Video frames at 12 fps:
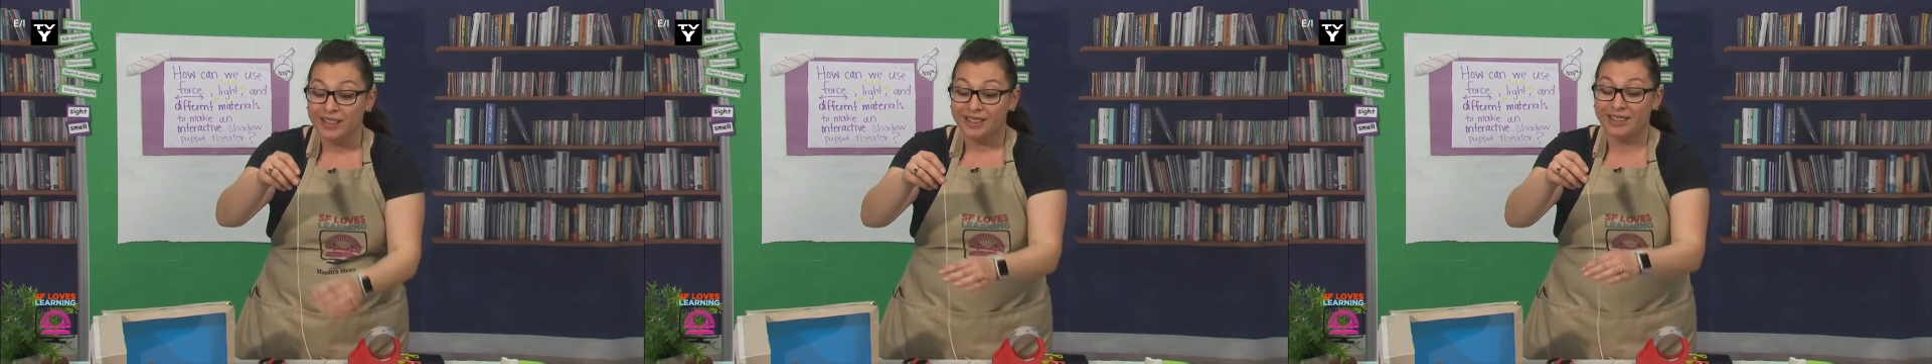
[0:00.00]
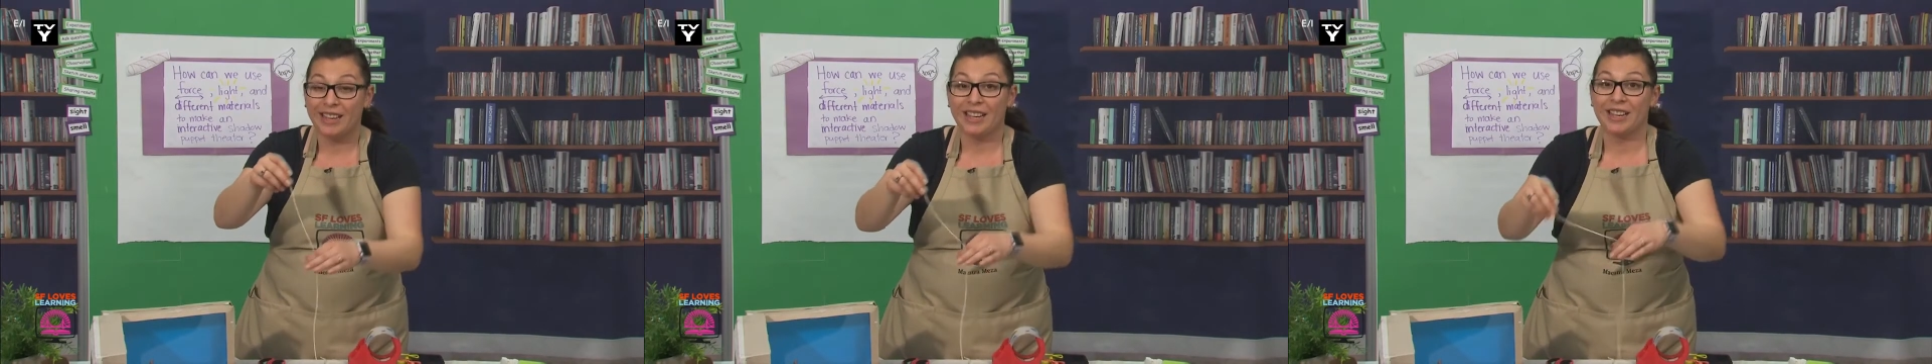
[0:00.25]

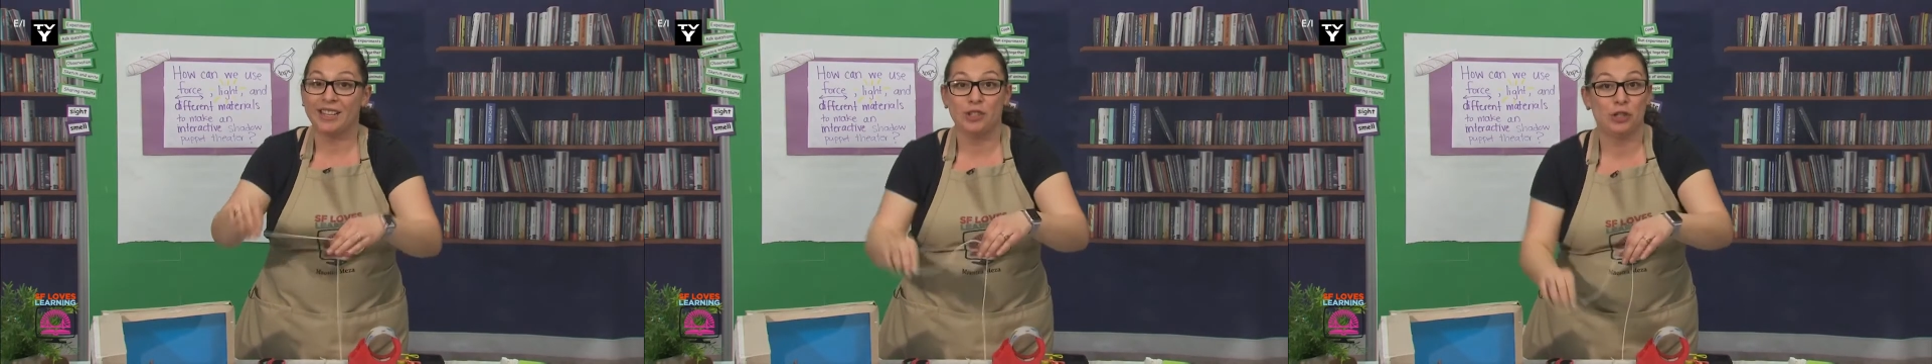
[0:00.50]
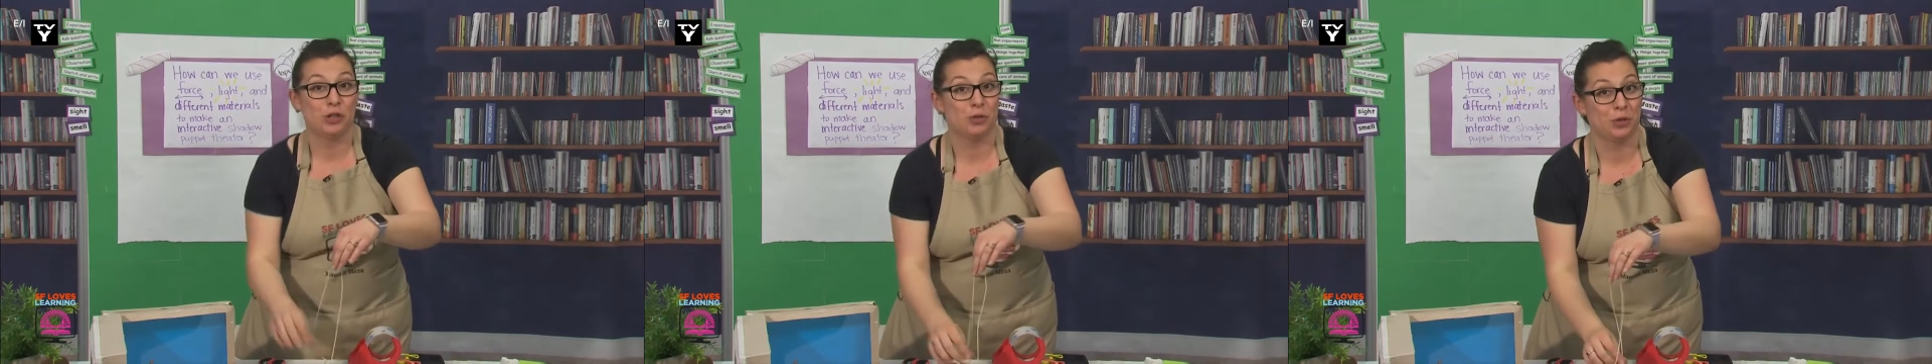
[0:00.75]
than
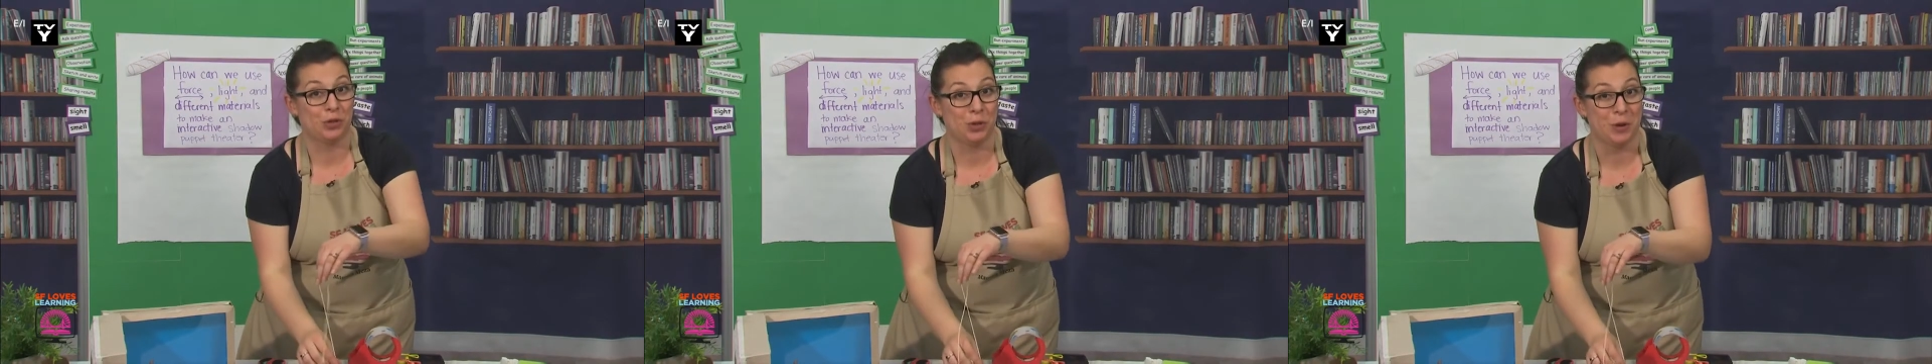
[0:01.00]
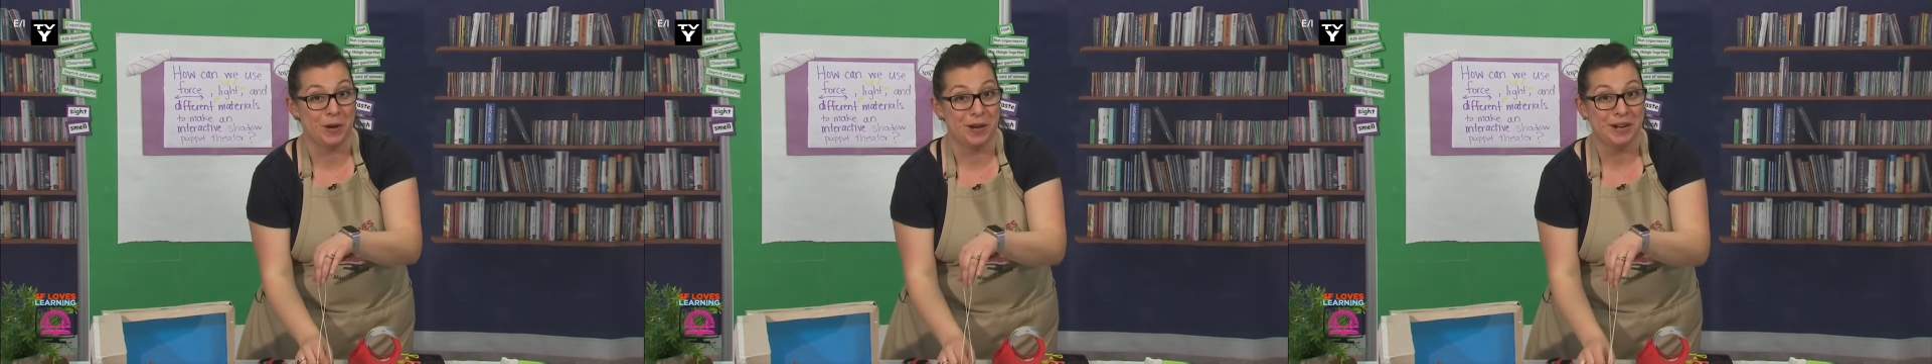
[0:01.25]
too
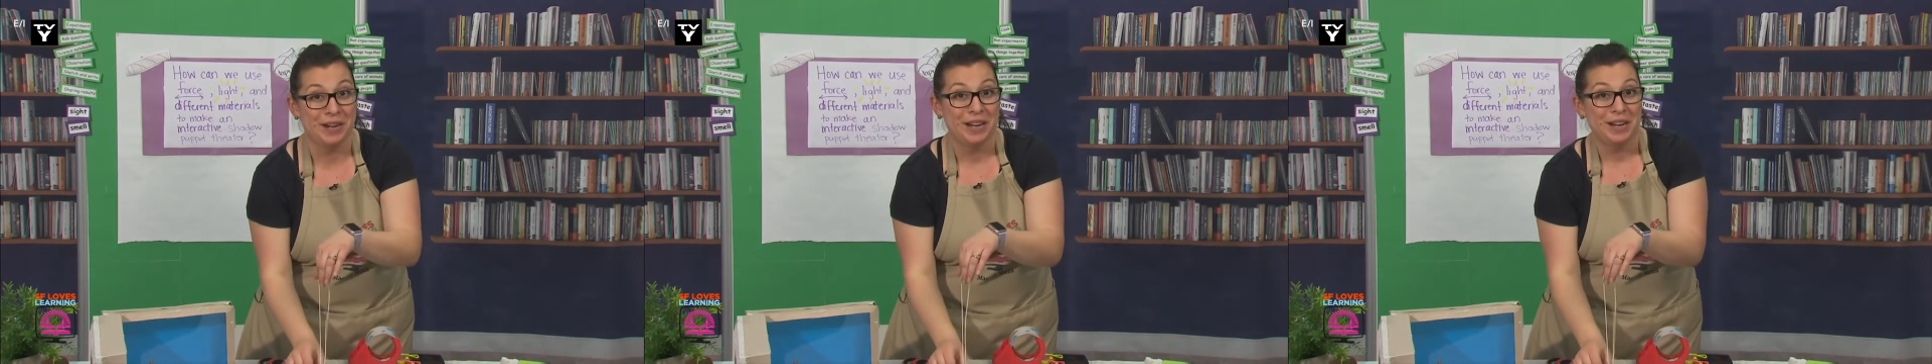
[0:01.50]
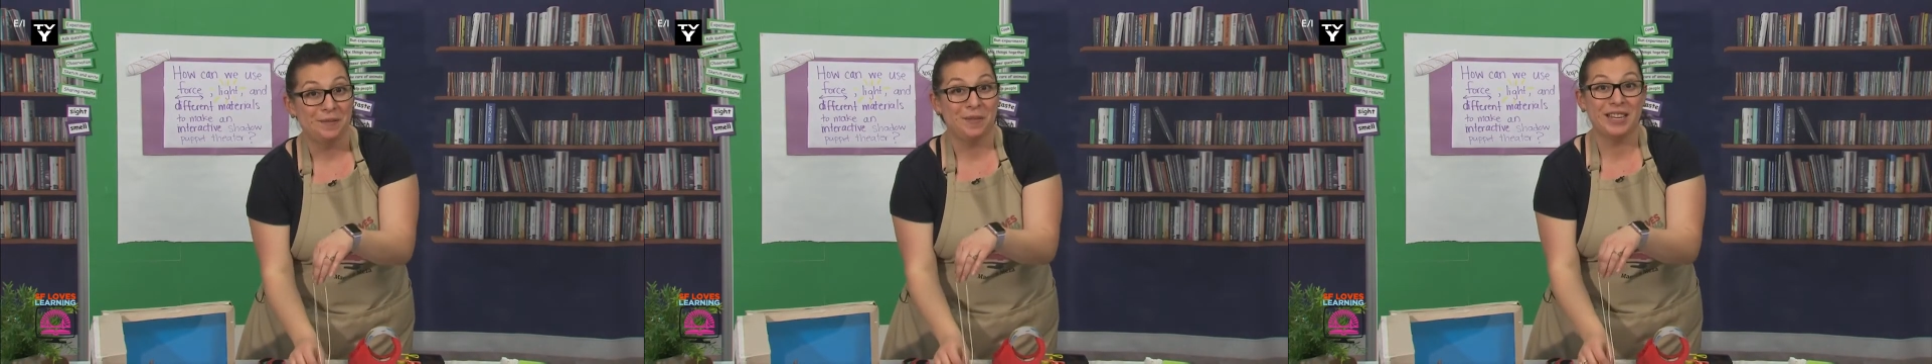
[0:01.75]
short,
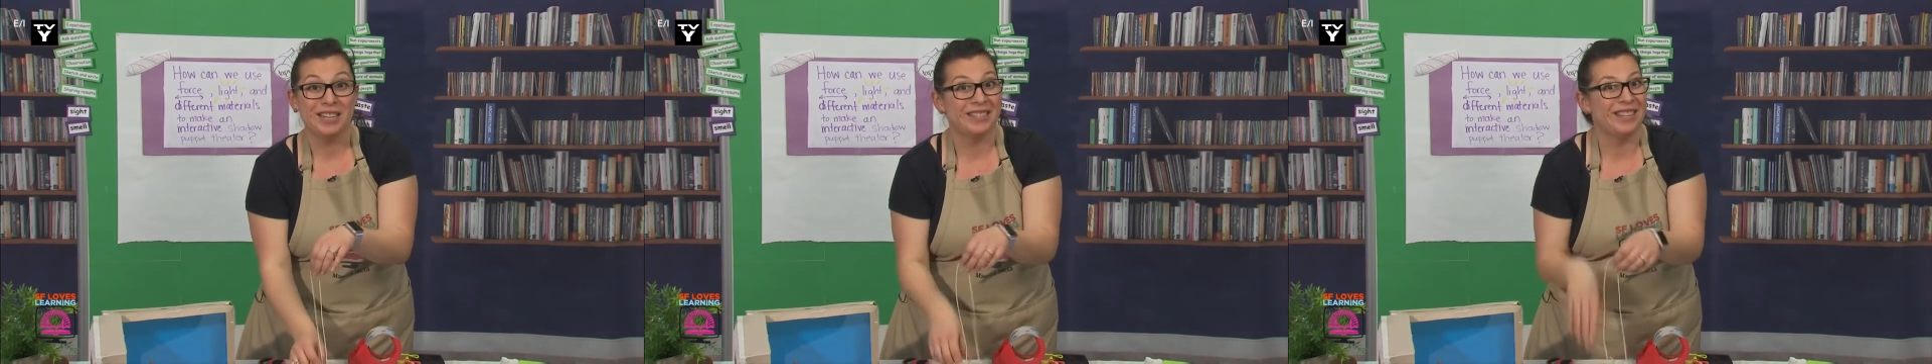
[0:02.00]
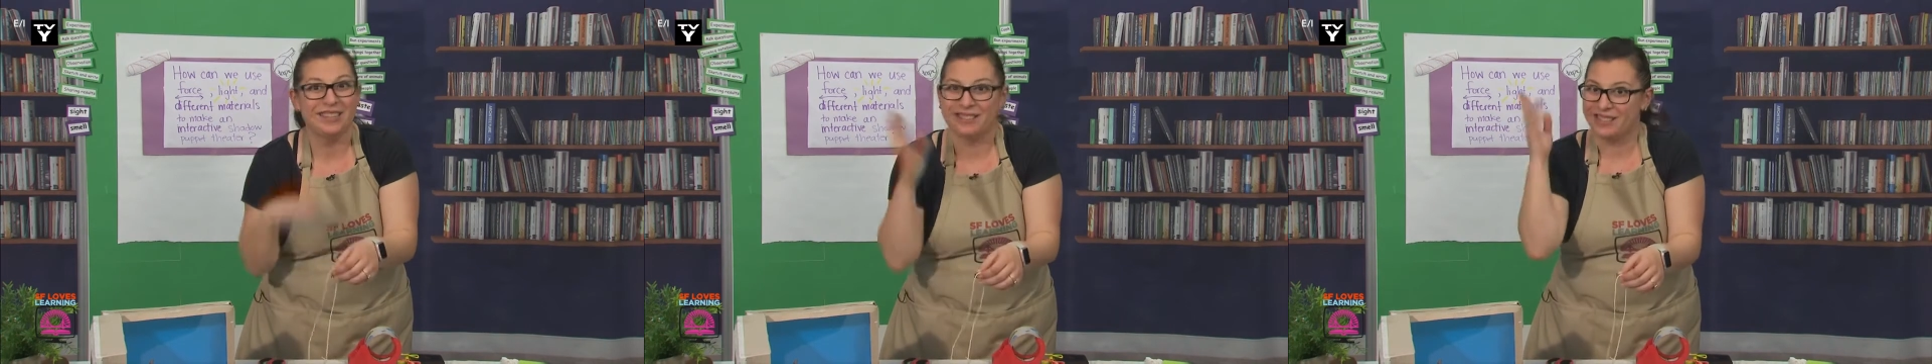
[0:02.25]
because
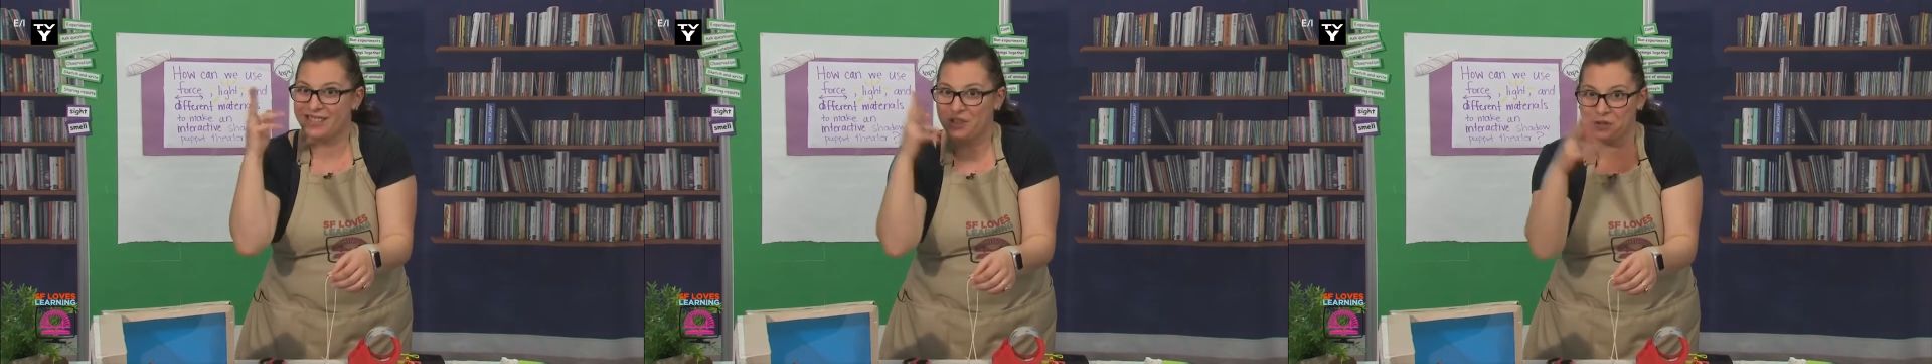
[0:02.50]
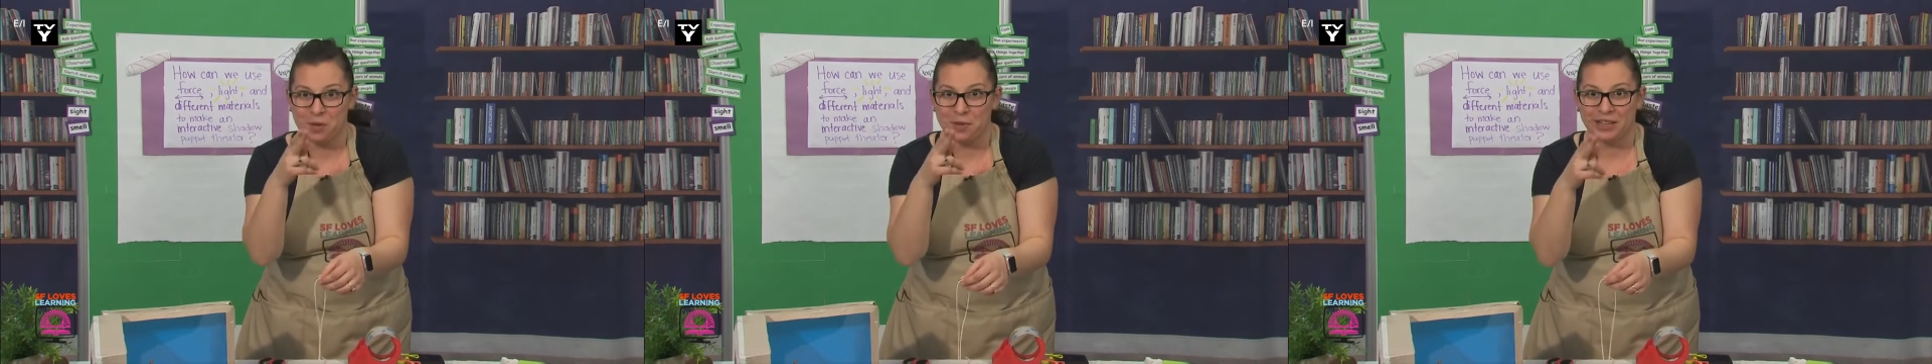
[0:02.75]
then you could
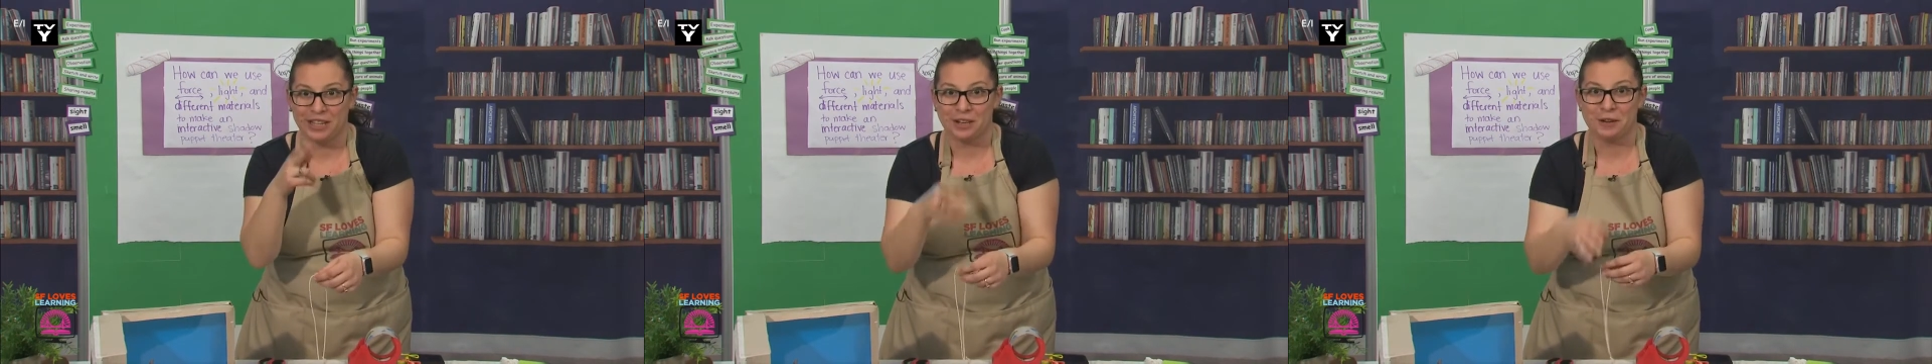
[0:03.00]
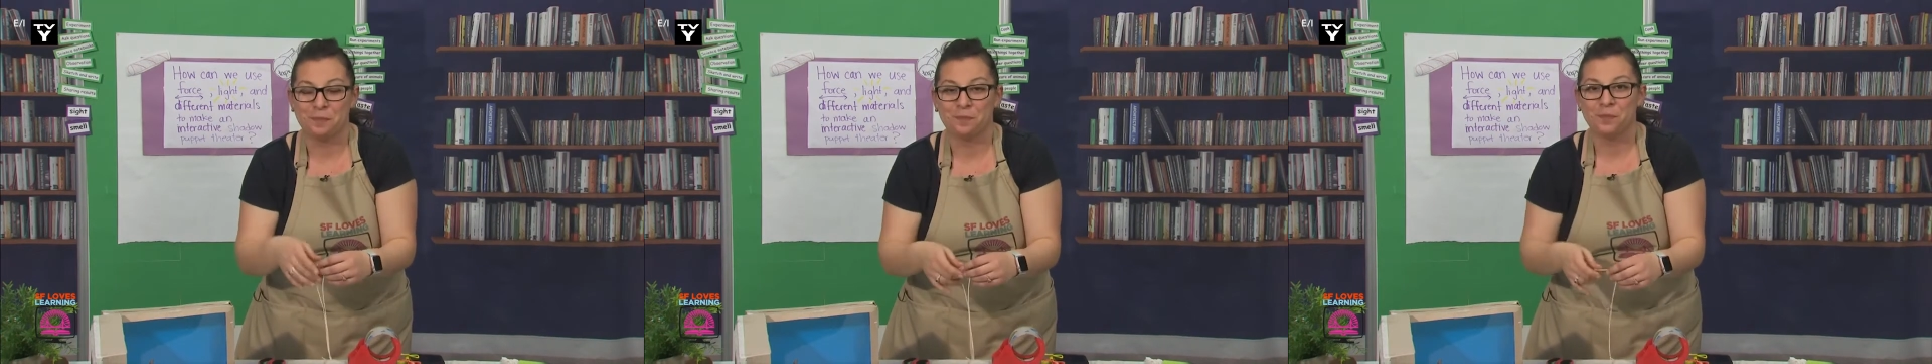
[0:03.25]
just trim it later.